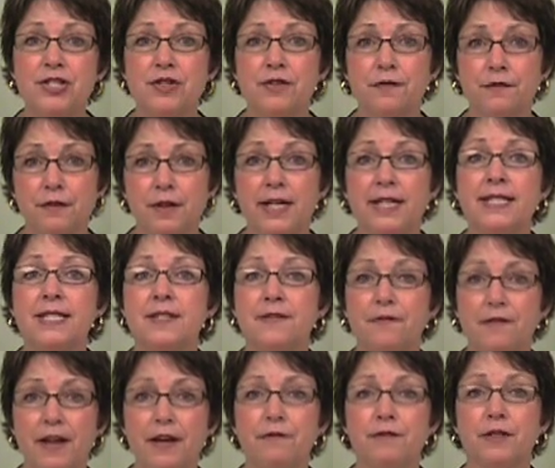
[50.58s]
a friend's
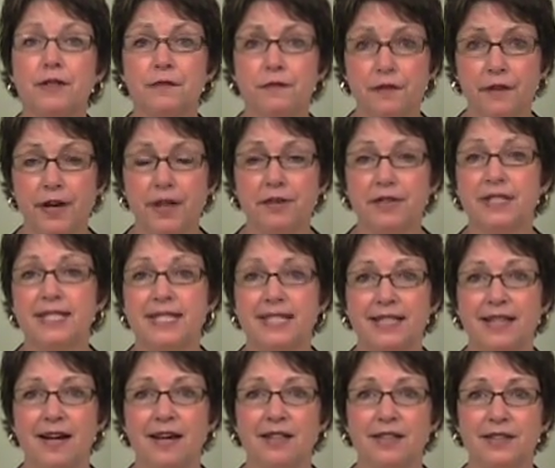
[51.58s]
favorite fragrance and
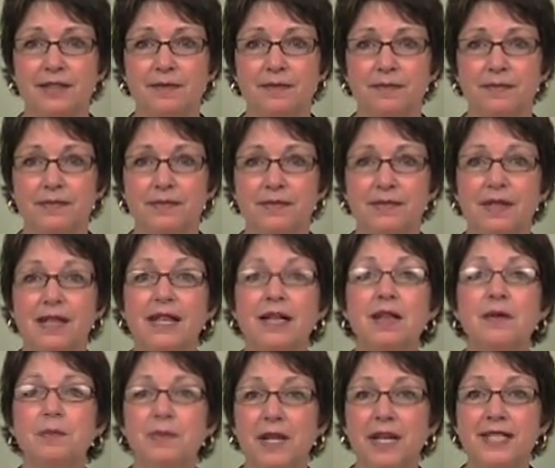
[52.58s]
color.
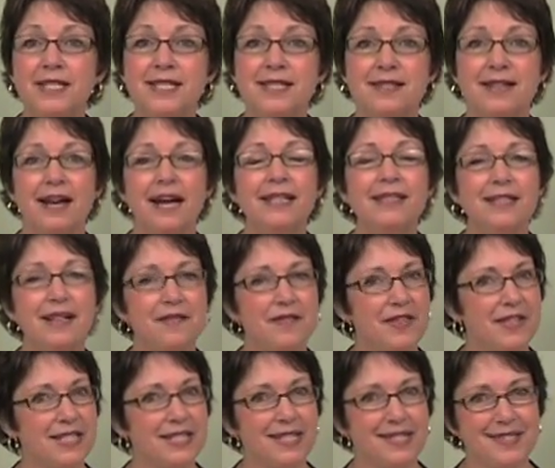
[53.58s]
Plus, I love that
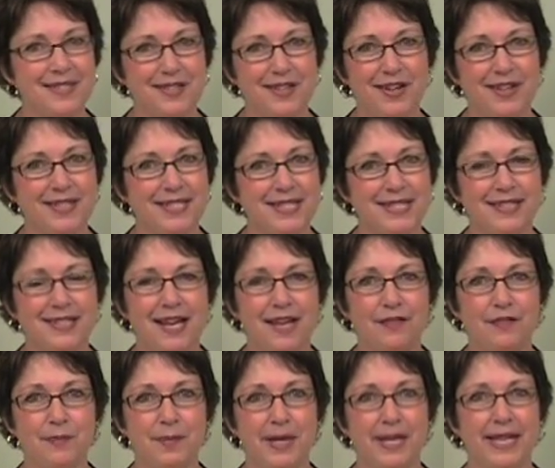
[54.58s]
it doesn't cost a lot
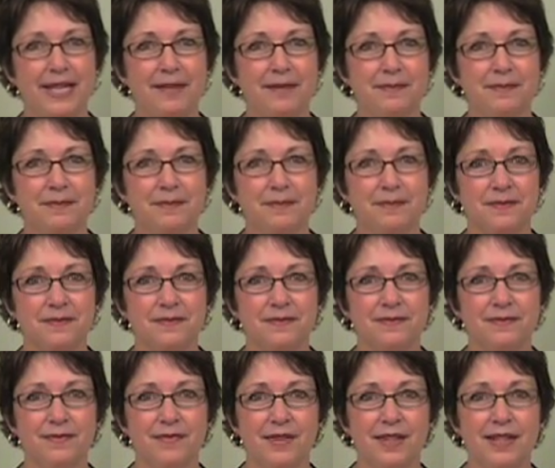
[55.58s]
of money.
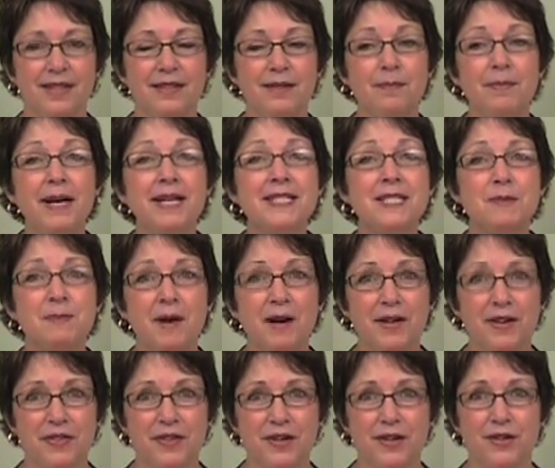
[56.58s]
The best
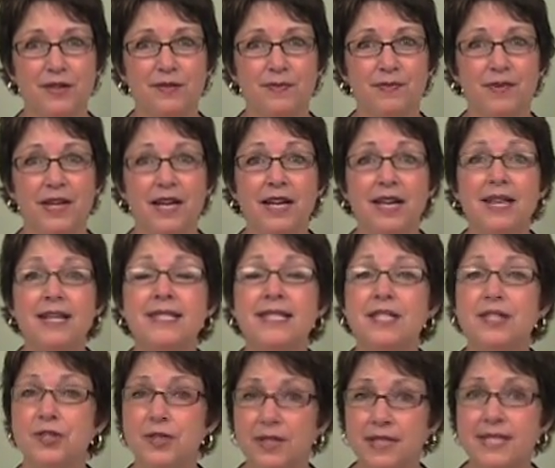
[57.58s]
part, though, is that
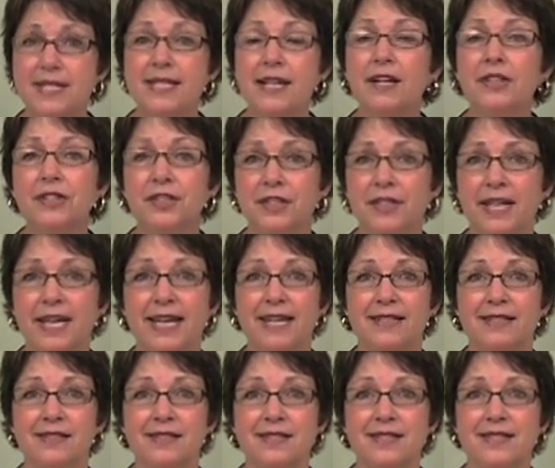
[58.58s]
you can sell your
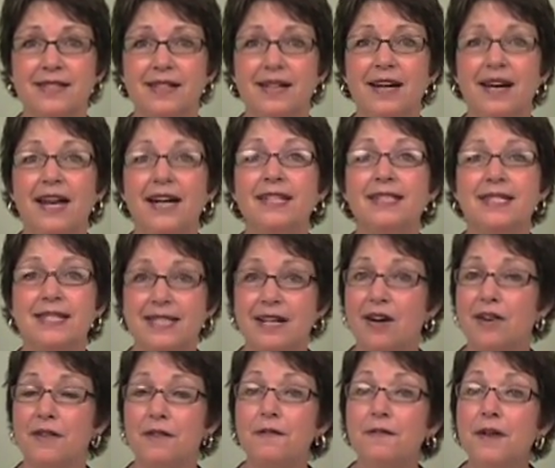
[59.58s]
candles and start
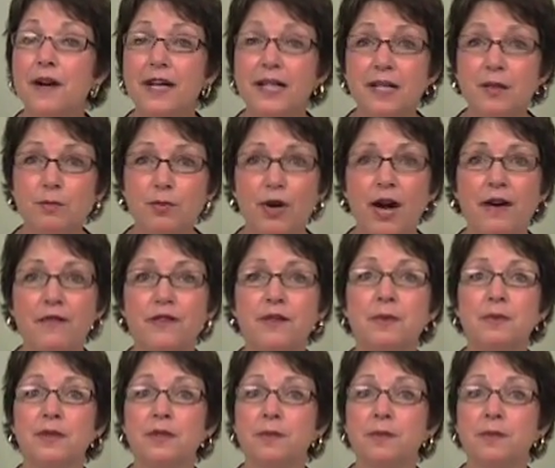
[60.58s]
a fun and profitable